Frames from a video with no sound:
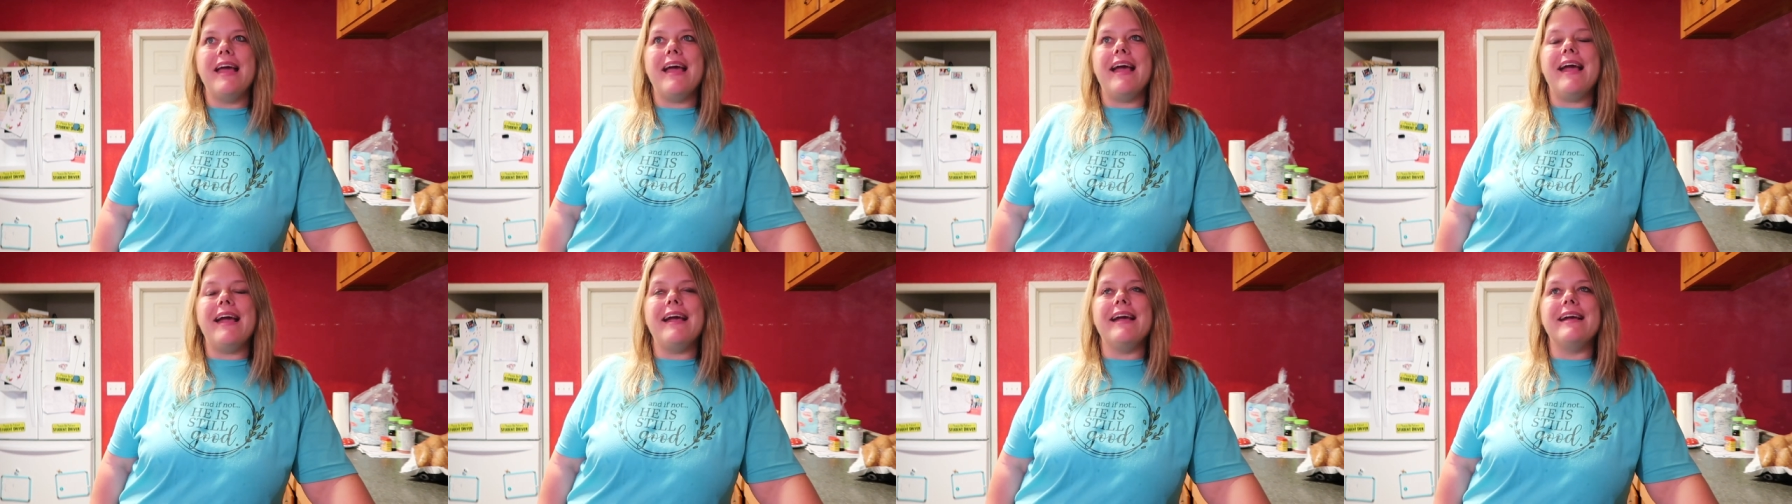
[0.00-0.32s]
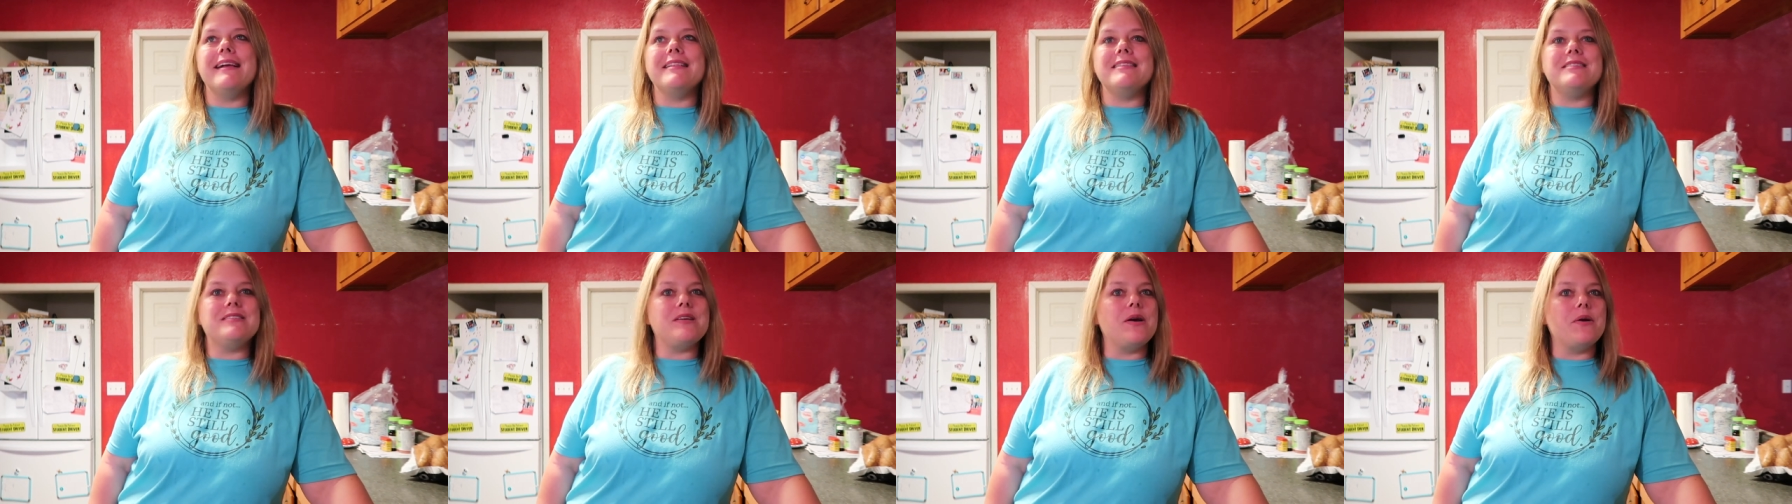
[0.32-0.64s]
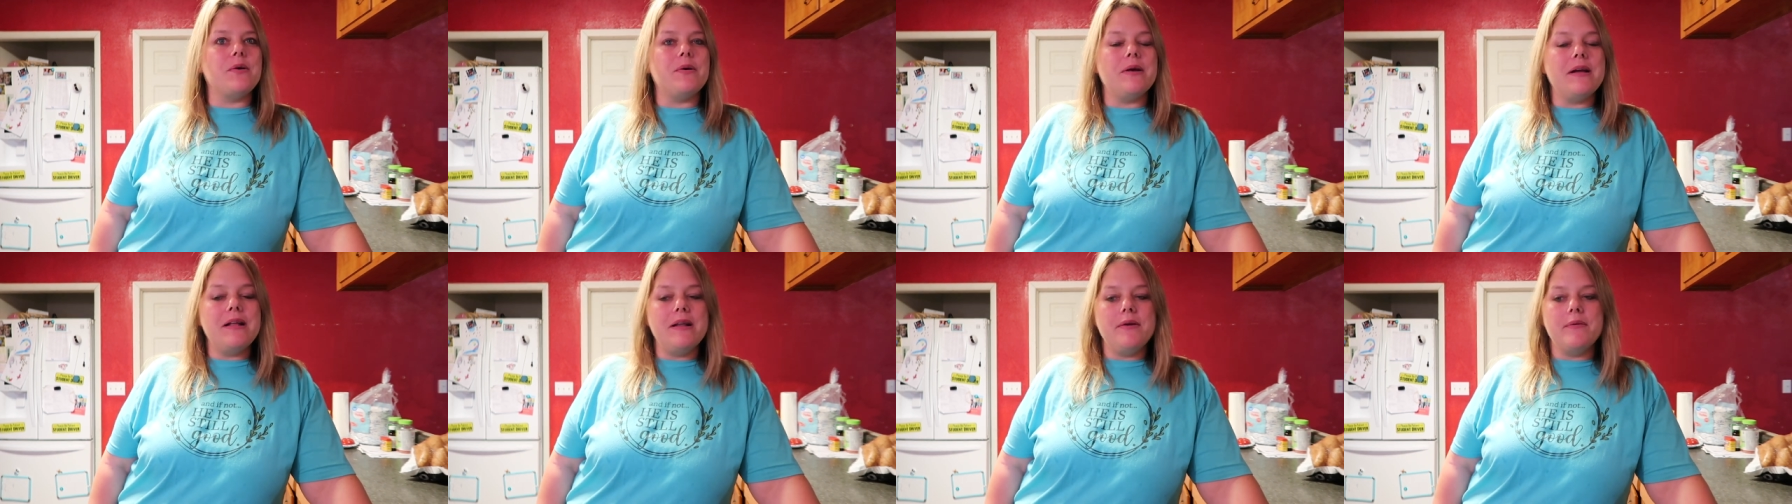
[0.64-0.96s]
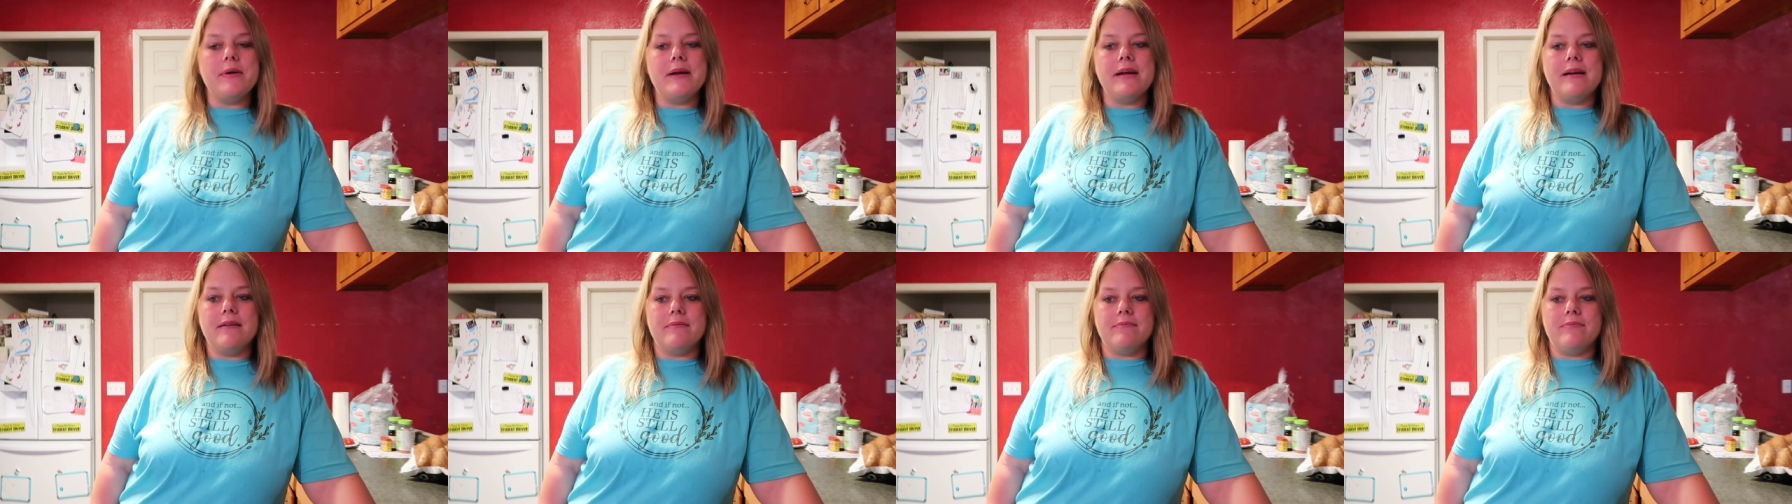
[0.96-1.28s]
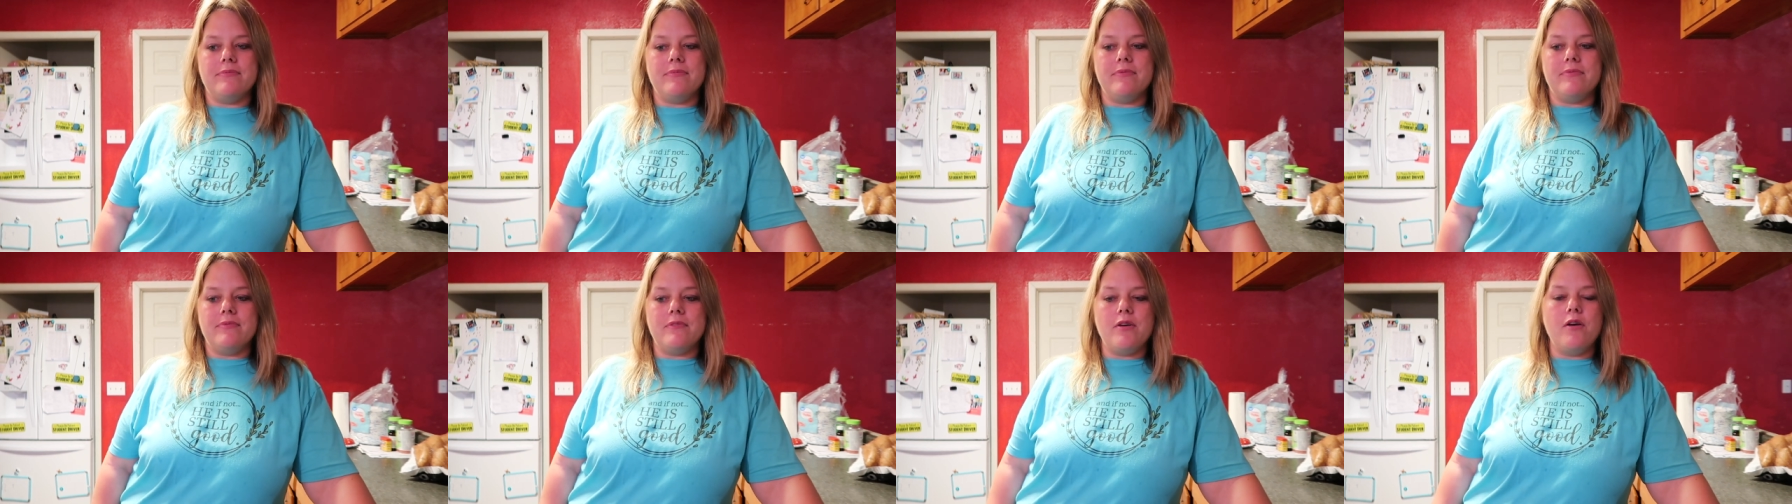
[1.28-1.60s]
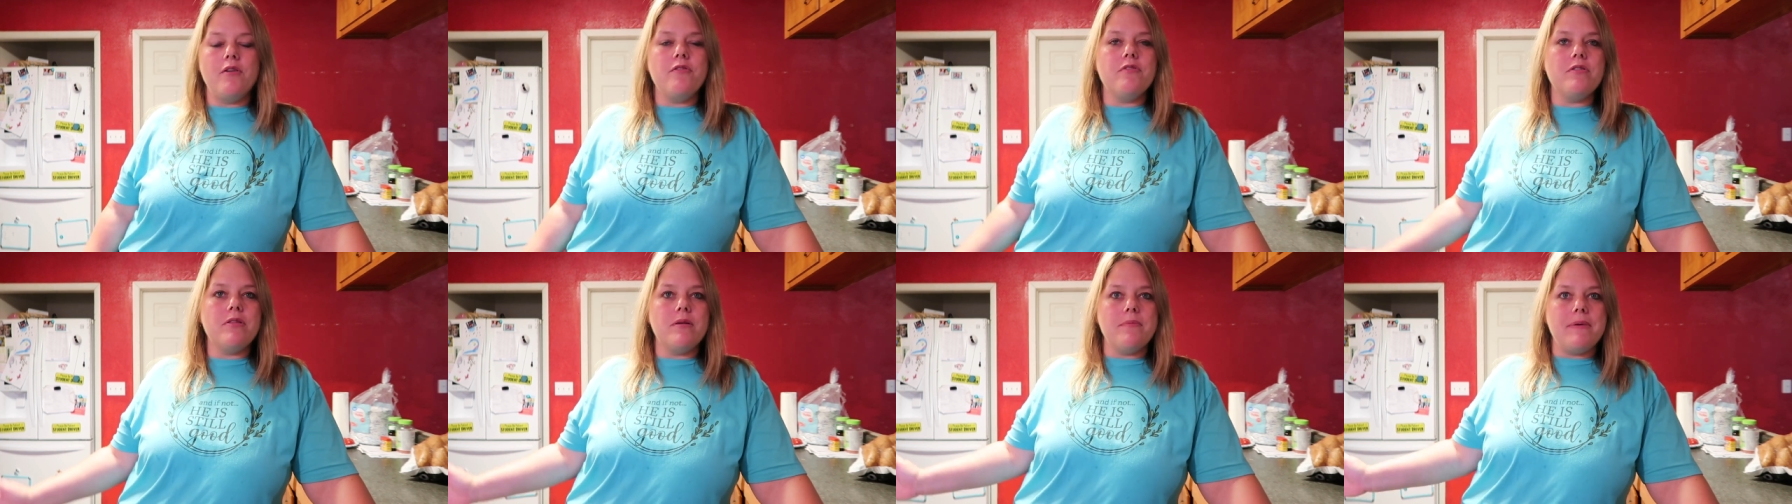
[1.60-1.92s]
And so anyway,
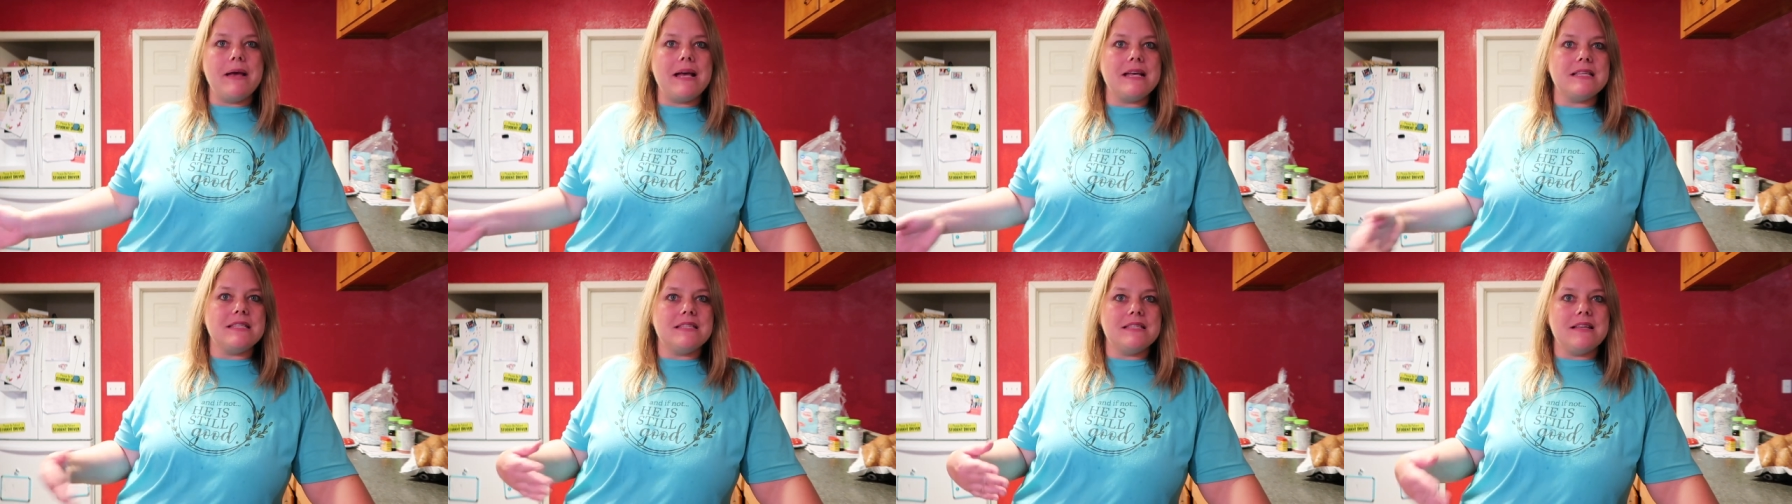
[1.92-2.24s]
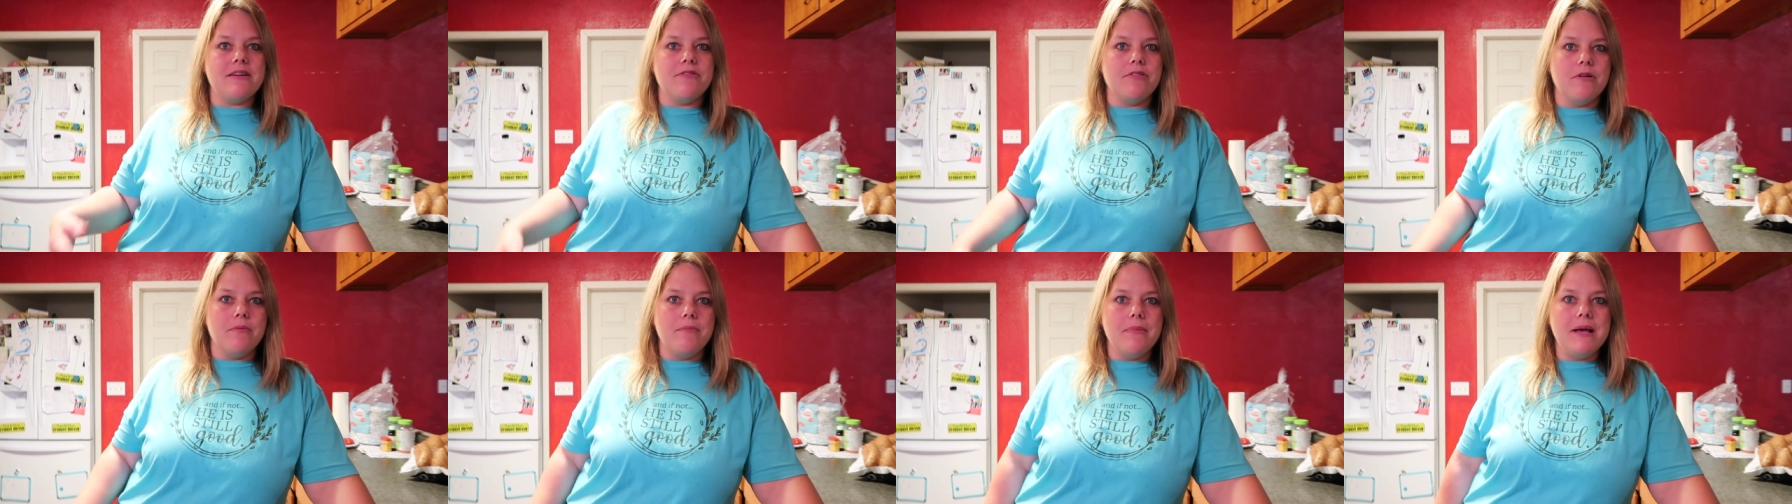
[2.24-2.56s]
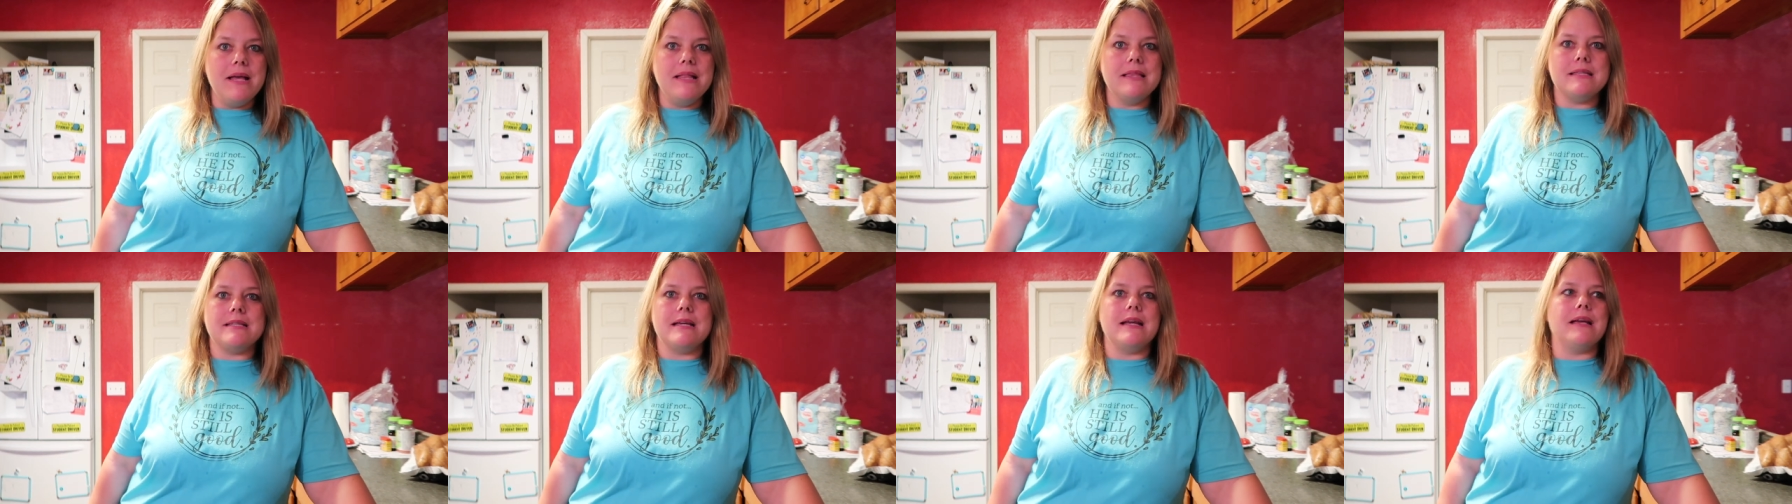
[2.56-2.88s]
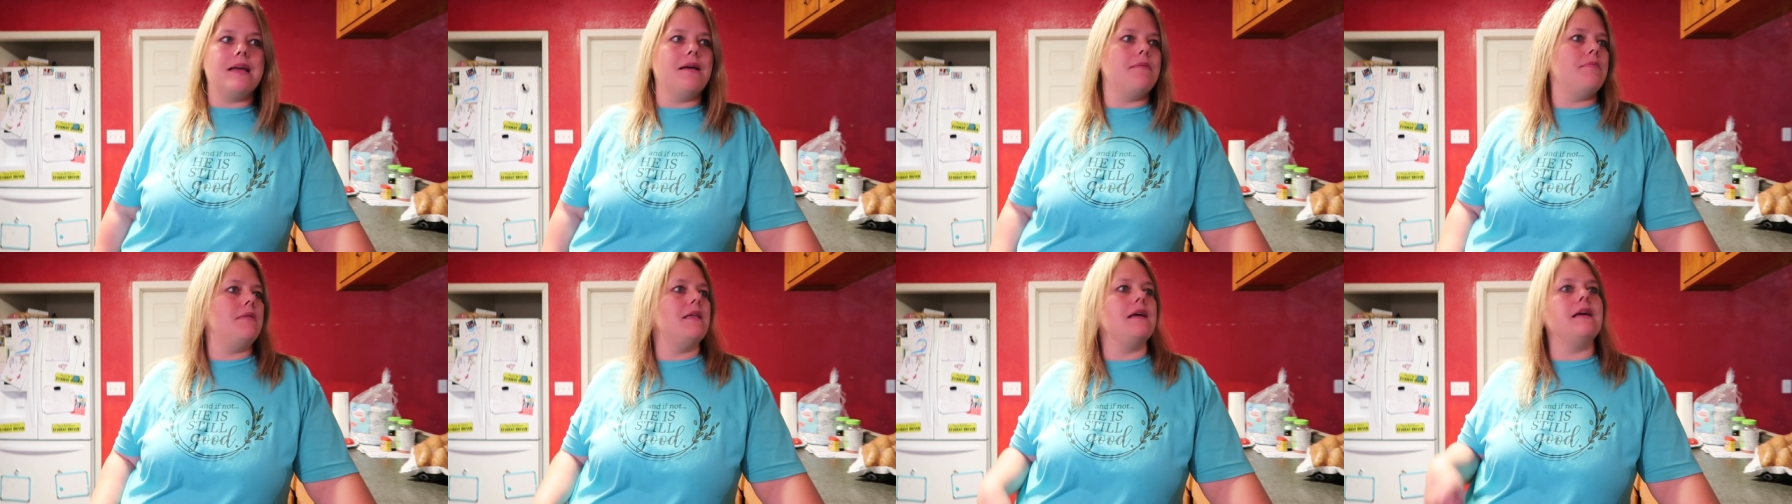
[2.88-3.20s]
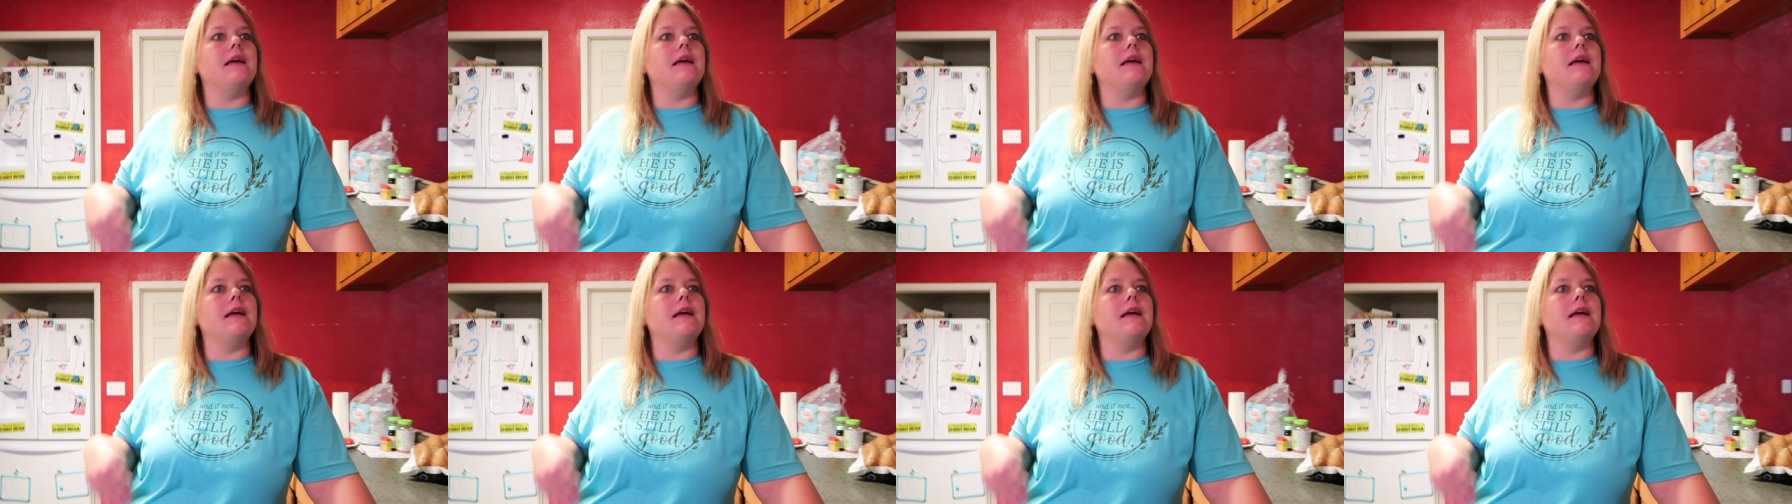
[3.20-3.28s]
over the past several months, I kept